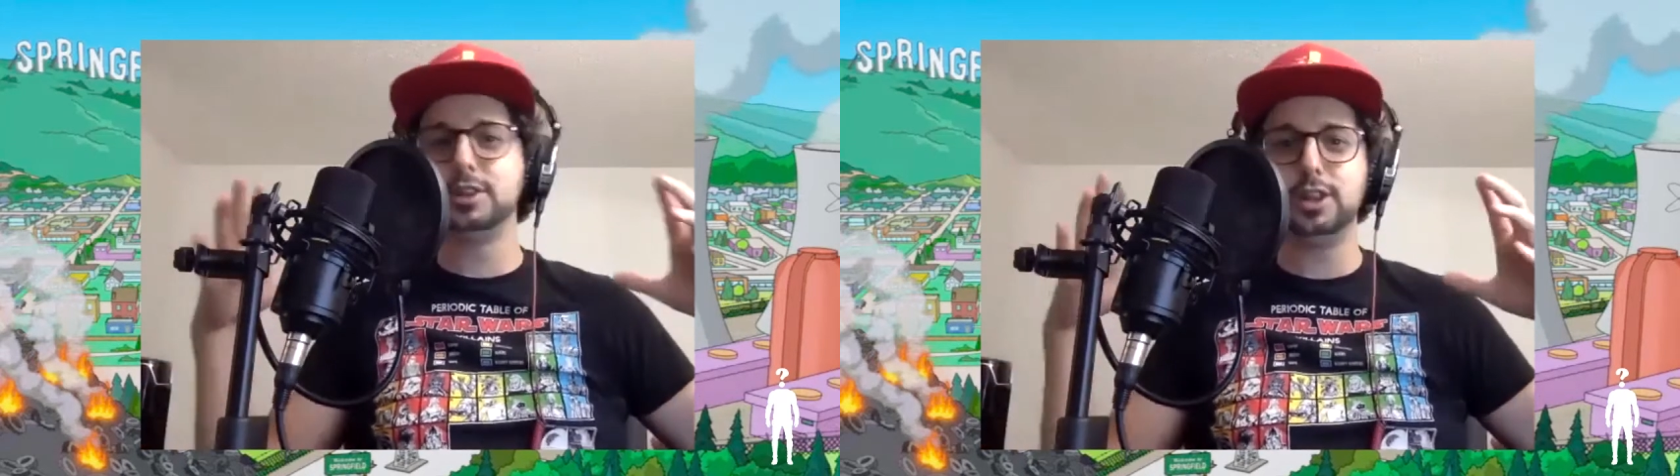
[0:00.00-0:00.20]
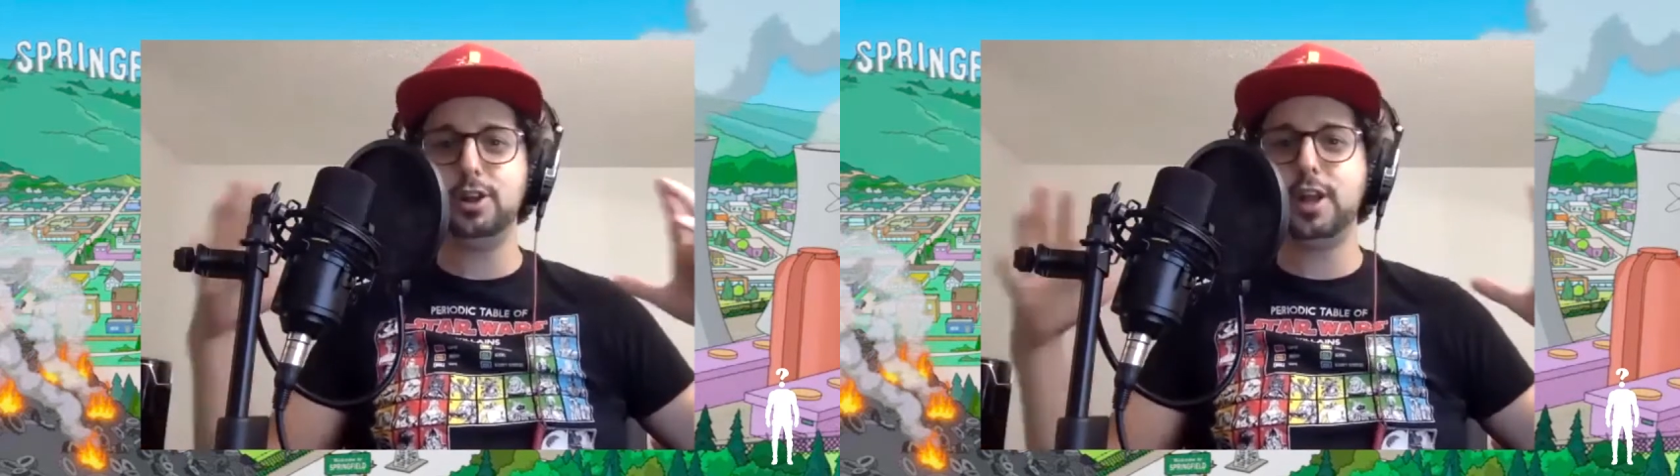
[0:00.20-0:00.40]

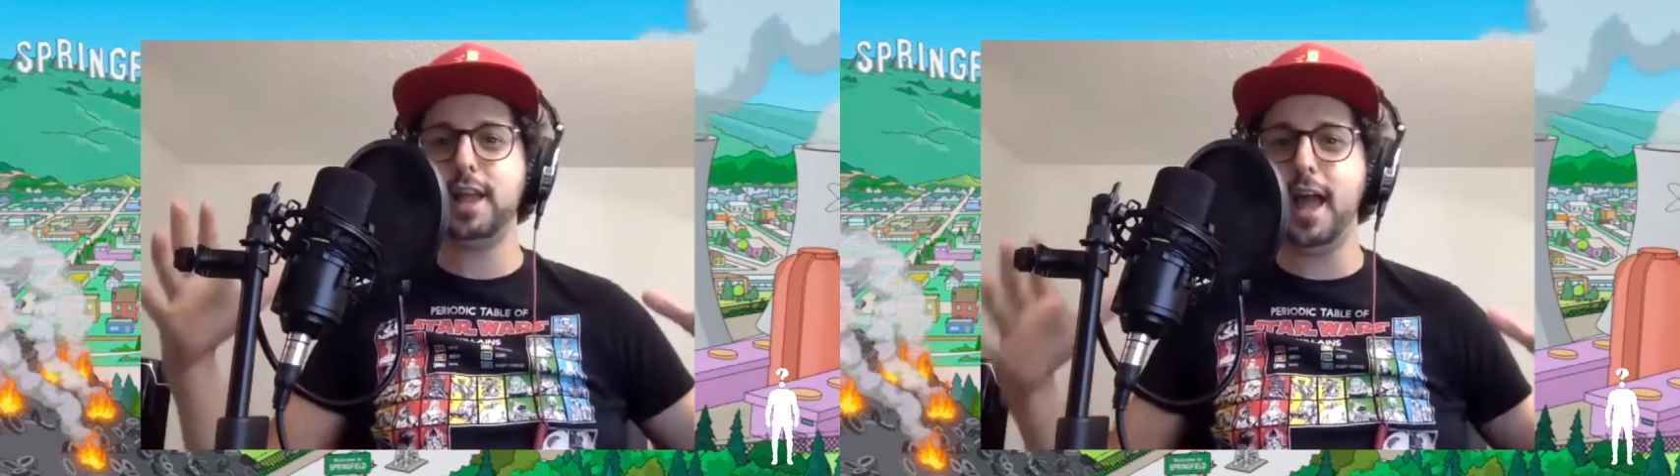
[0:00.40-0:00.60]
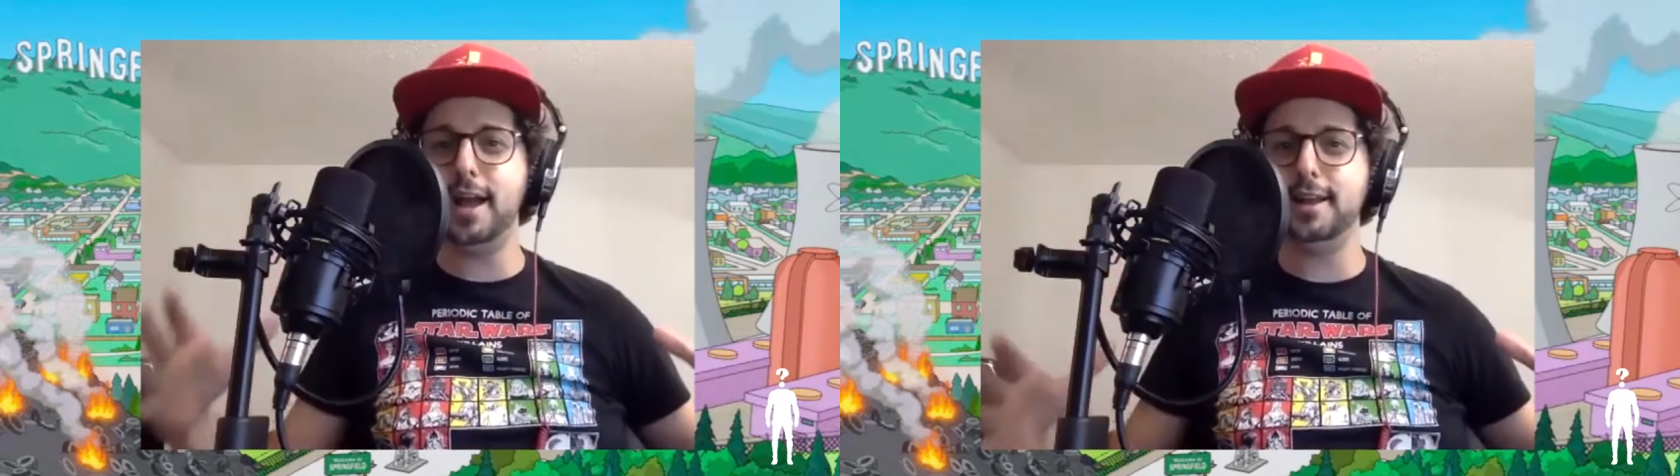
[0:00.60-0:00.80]

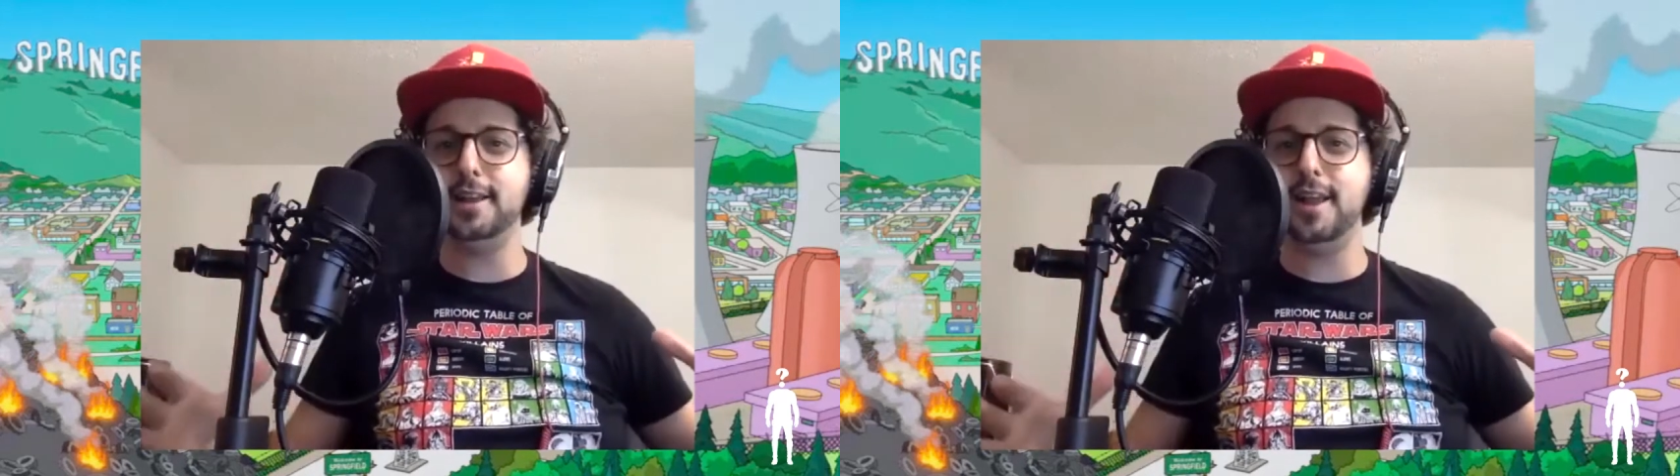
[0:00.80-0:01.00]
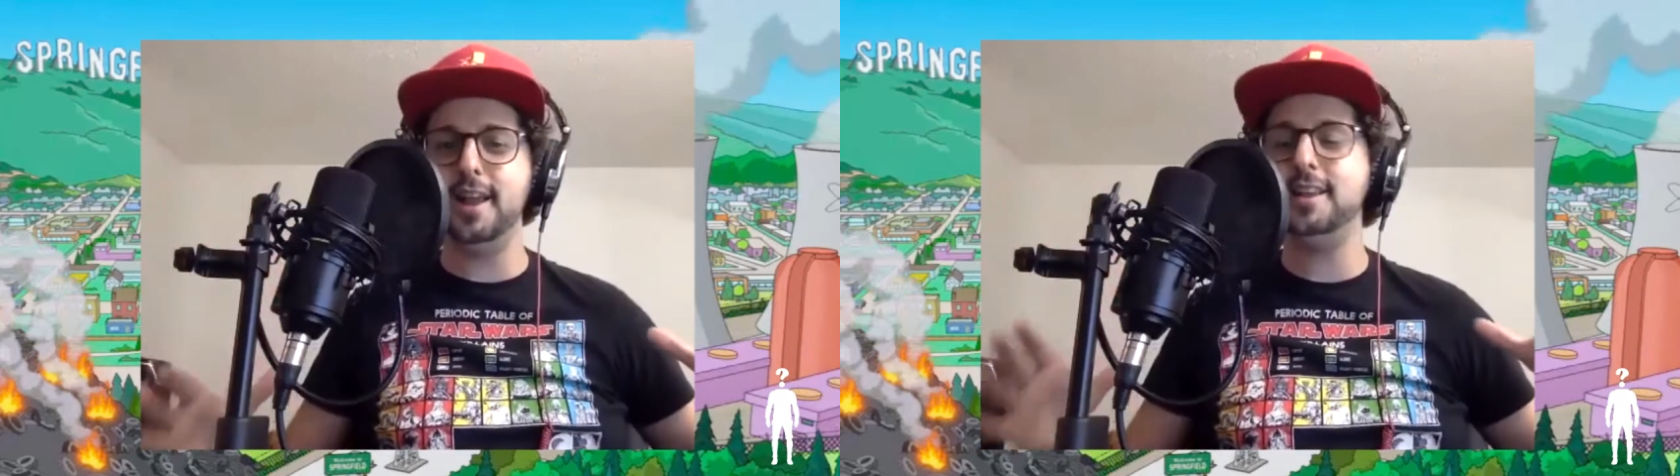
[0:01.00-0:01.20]
looking at
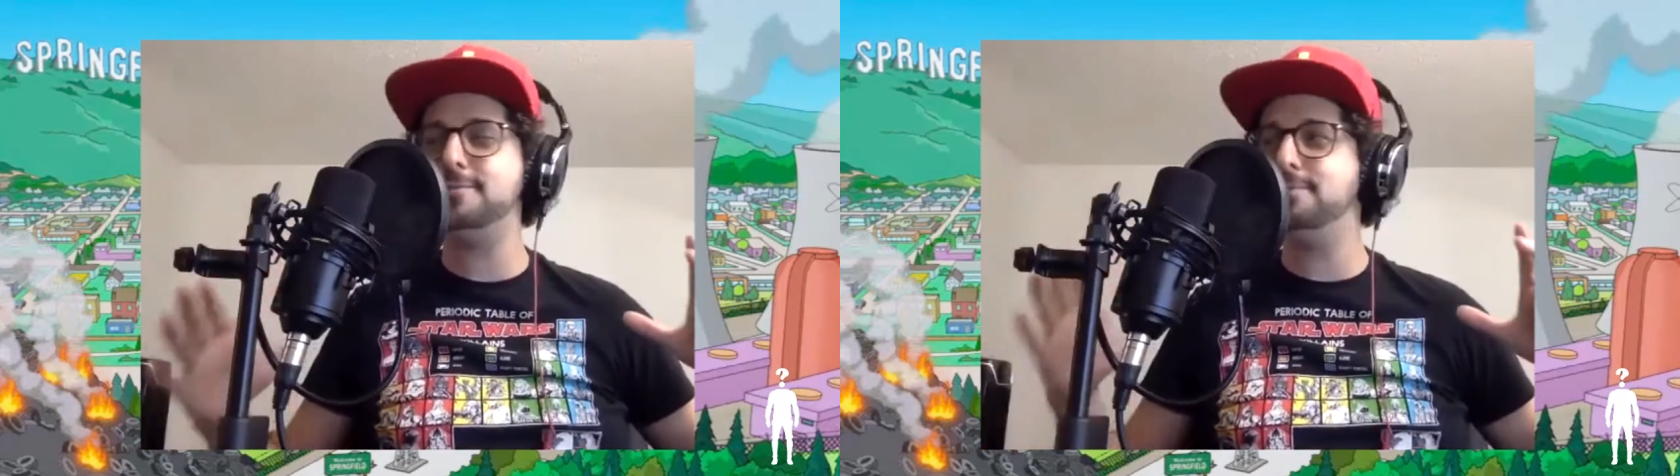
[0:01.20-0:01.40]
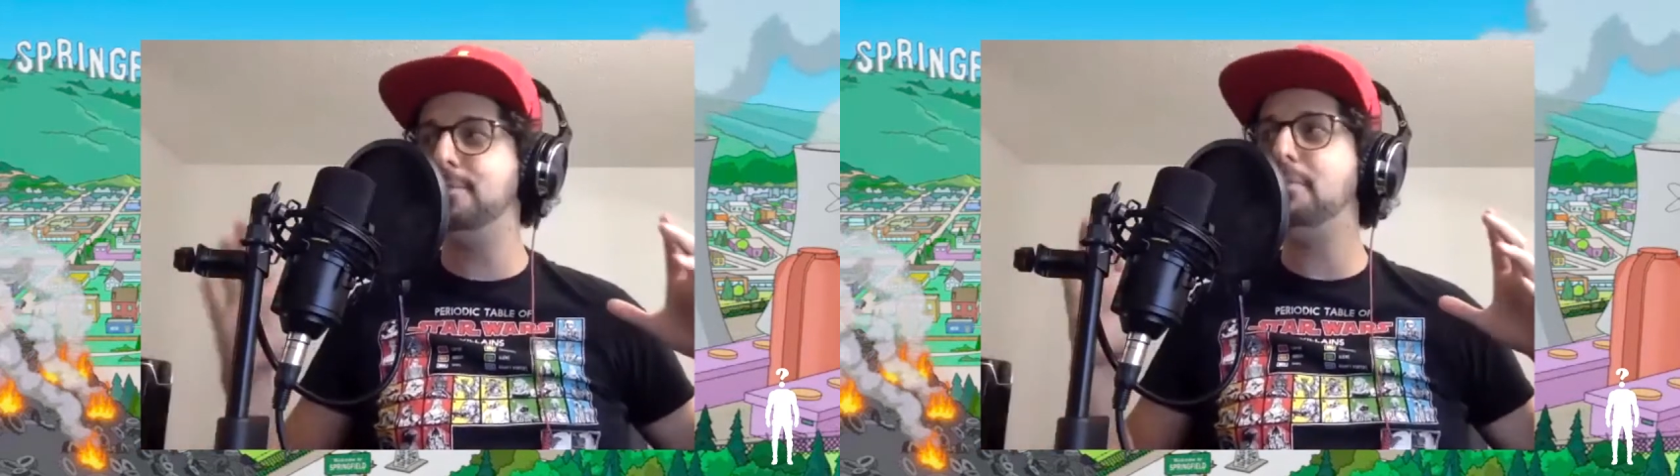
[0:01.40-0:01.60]
it, and
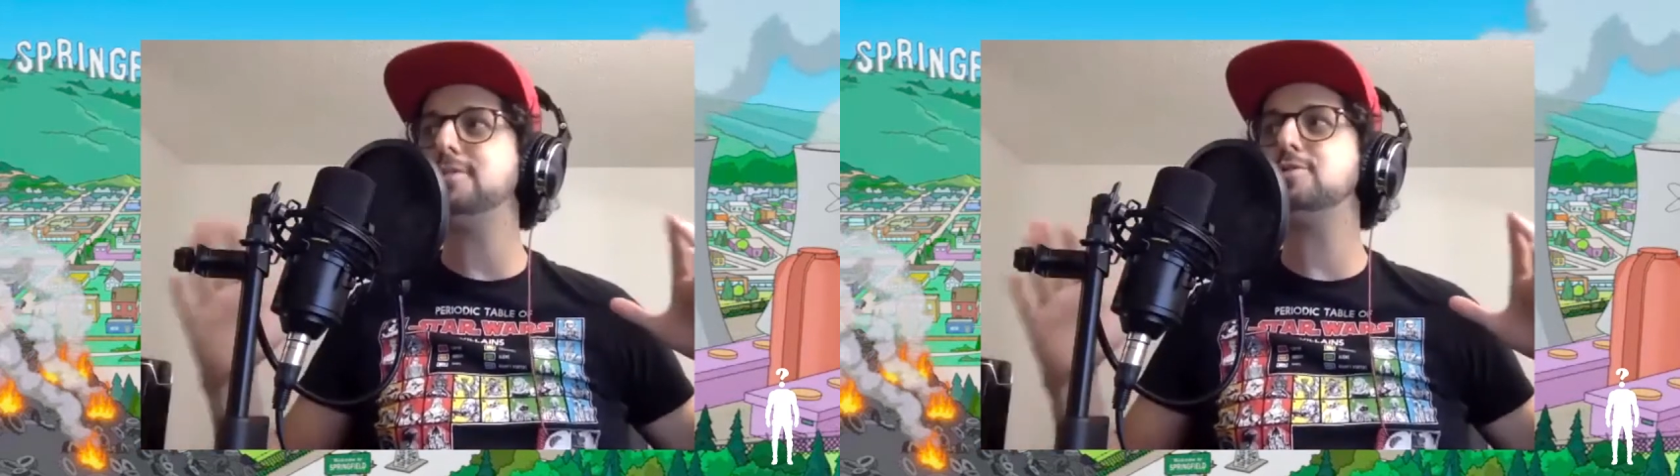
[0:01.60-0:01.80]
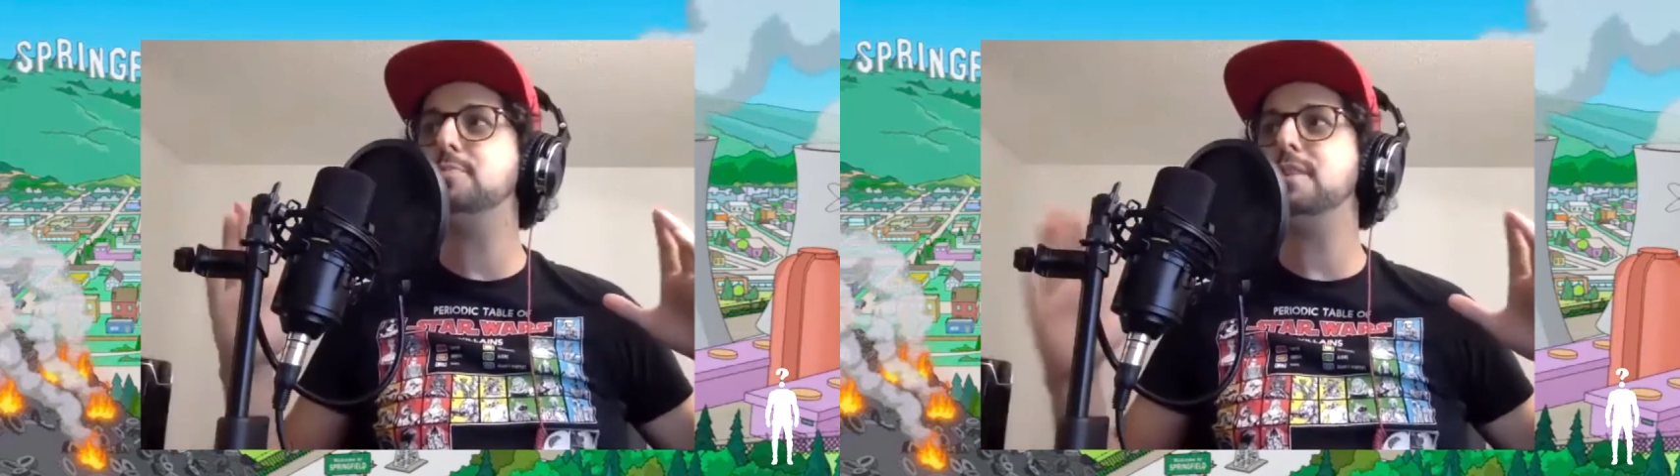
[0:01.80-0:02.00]
it
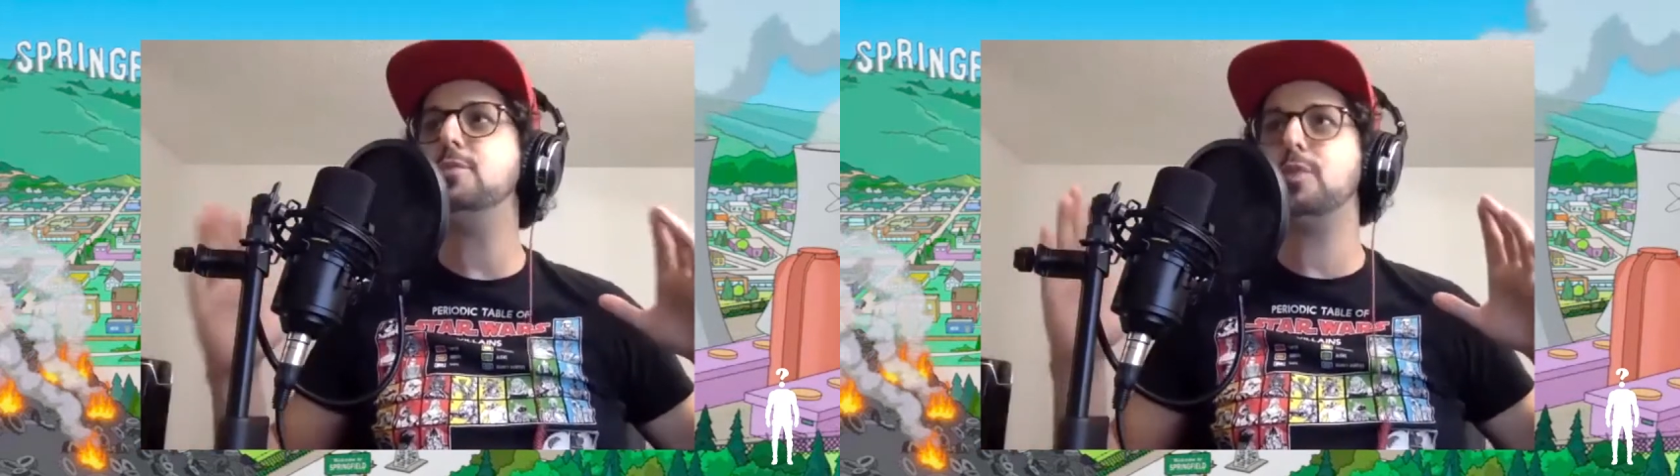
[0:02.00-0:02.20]
must be